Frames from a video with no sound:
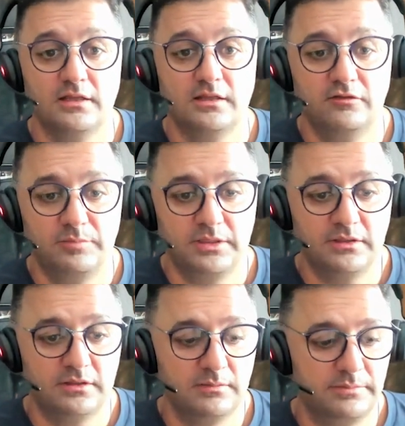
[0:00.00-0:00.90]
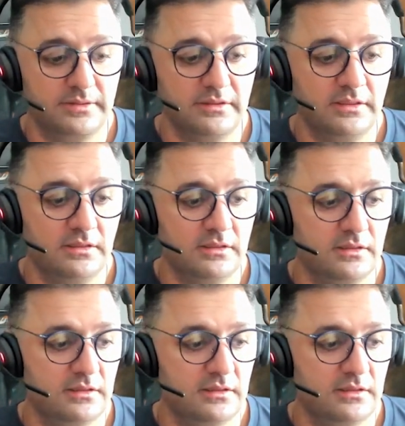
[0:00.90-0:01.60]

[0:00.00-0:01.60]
They've been building